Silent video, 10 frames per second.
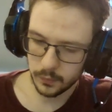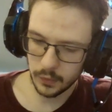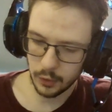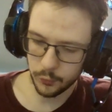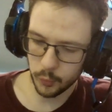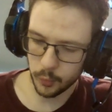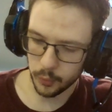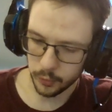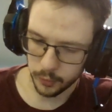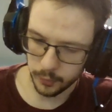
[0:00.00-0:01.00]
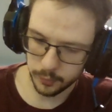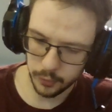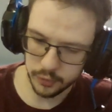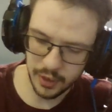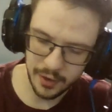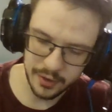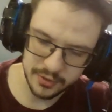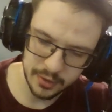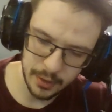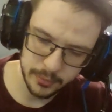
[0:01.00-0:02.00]
for those that hadn't
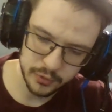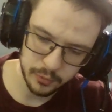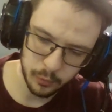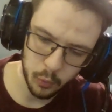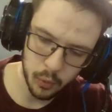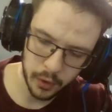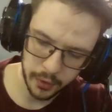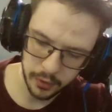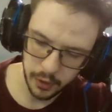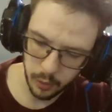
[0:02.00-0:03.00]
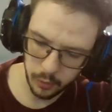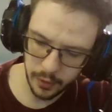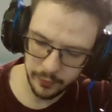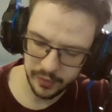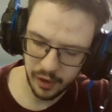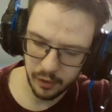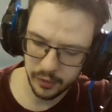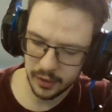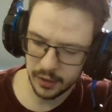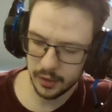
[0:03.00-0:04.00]
seen episode 1. I'll
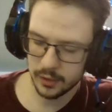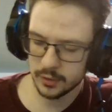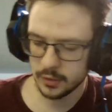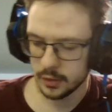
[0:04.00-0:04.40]
link it